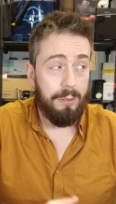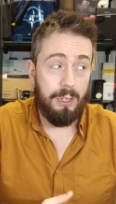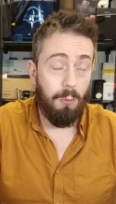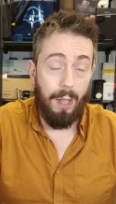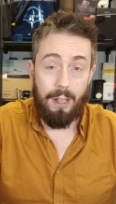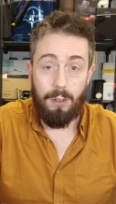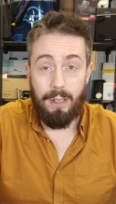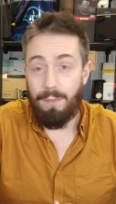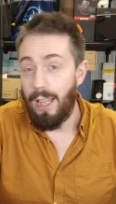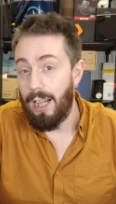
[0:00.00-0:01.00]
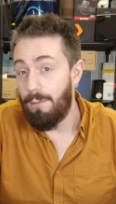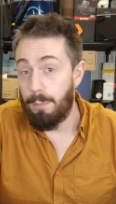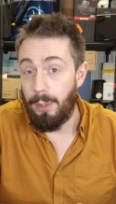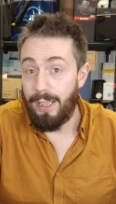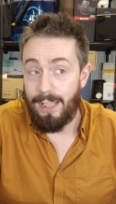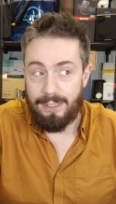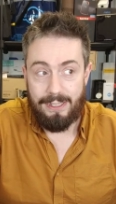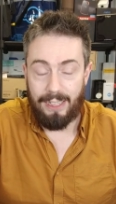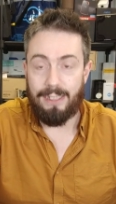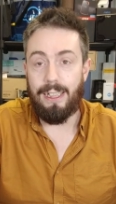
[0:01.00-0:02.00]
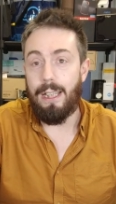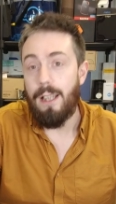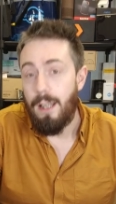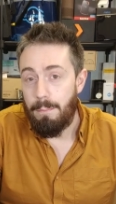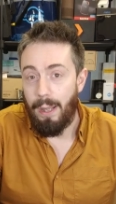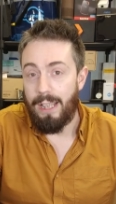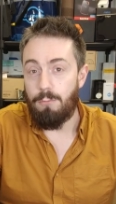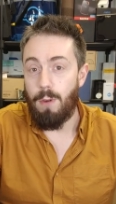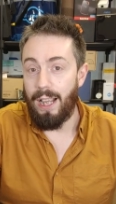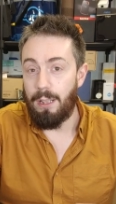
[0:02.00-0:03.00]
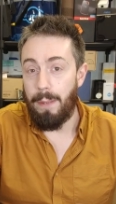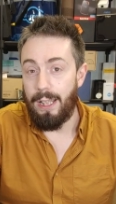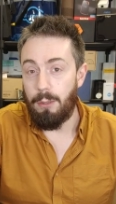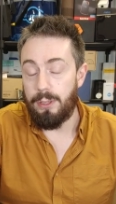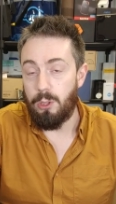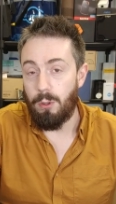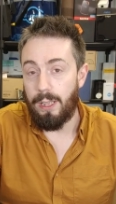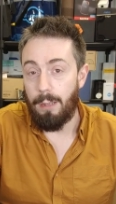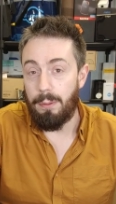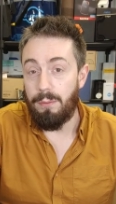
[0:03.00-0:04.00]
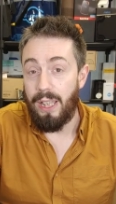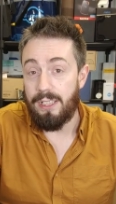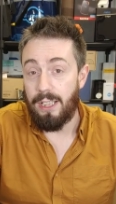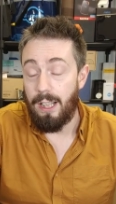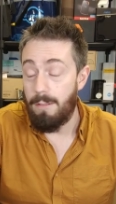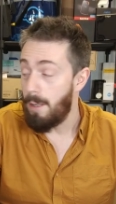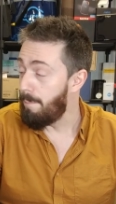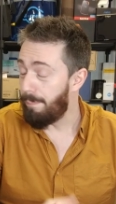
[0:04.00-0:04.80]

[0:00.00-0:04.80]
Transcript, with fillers: Still waiting on if they'll ever bring that 60 bay rack mount that we saw a couple of years ago